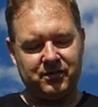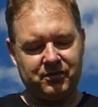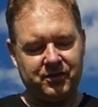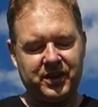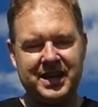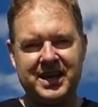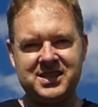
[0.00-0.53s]

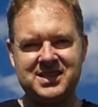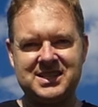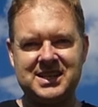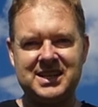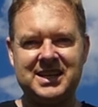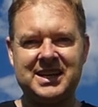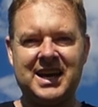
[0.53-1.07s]
for the
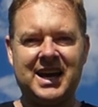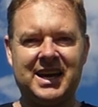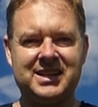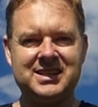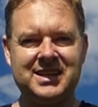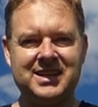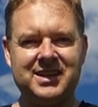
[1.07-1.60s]
SD
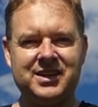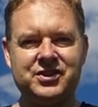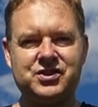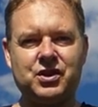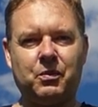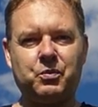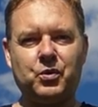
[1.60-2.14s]
card
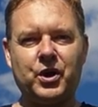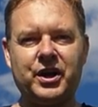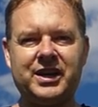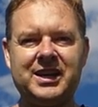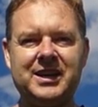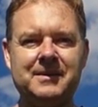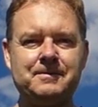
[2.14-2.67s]
stopped
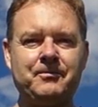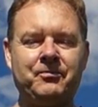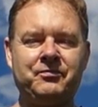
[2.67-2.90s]
working.